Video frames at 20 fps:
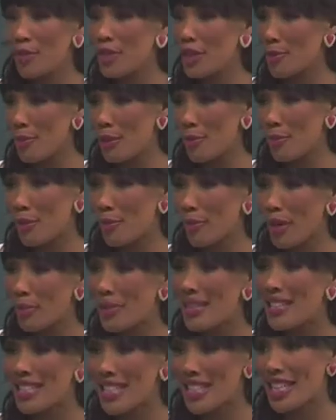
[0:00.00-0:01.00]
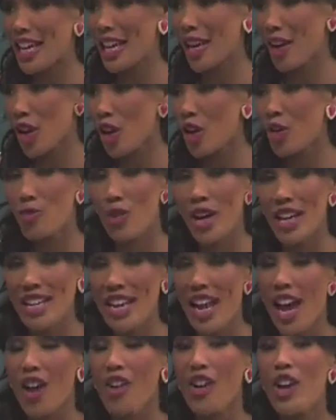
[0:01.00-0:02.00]
many people maybe sitting at home right
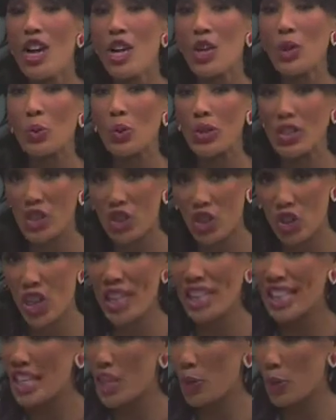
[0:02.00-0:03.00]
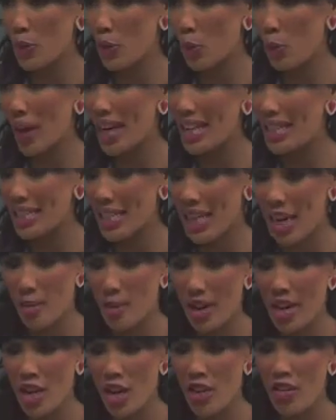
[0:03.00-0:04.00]
now who are struggling with weight.
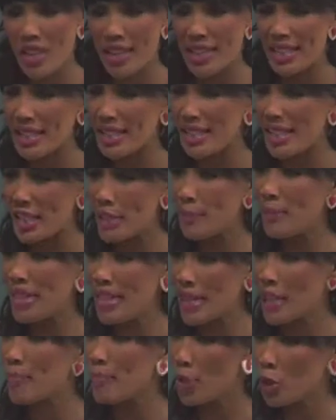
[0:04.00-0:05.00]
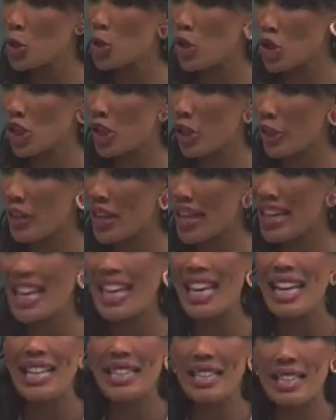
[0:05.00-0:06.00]
I know that it's a deeply emotional thing,
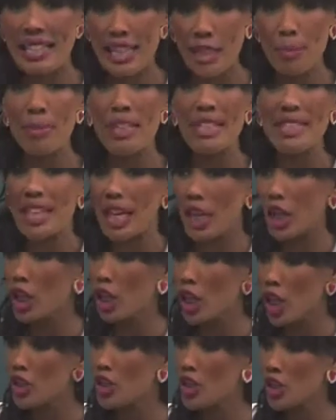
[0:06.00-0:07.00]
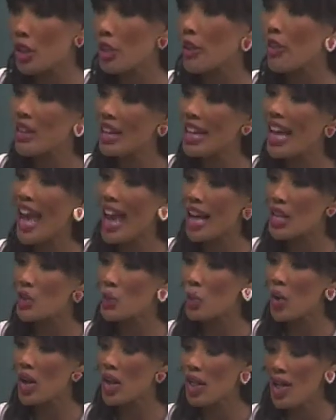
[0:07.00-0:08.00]
it's a deeply psychological thing as
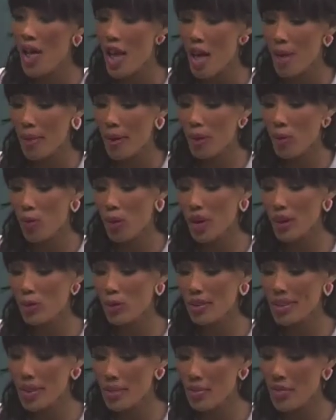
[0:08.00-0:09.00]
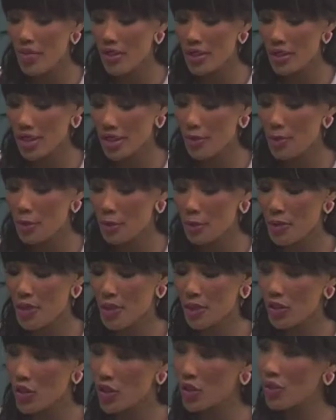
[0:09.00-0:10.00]
well. But what would some of the tips be
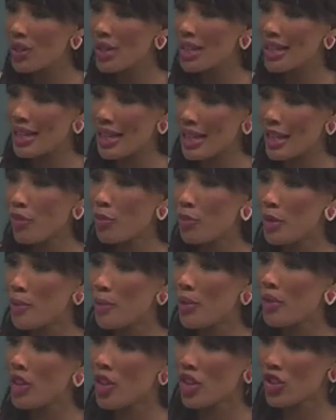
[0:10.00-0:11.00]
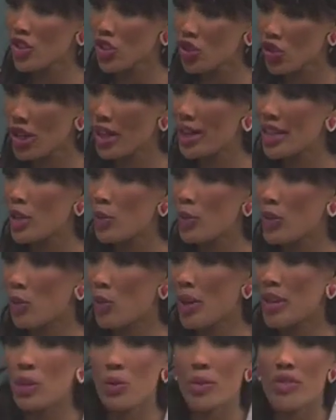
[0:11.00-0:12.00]
that you can give people that are struggling with
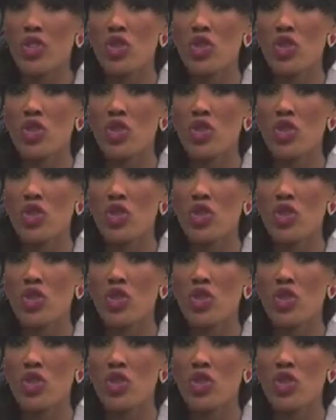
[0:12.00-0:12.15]
weight, who have